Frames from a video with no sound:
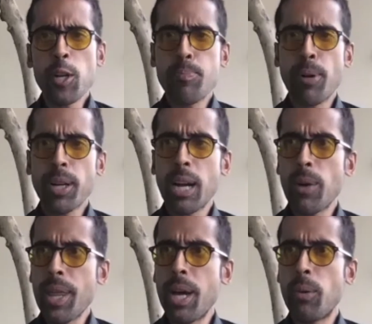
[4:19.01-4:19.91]
book I
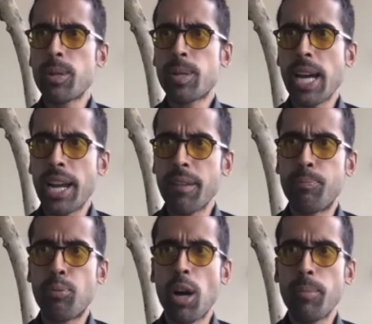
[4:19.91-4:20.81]
read that was kind of
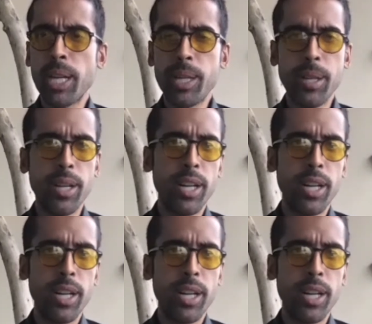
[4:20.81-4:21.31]
brought me into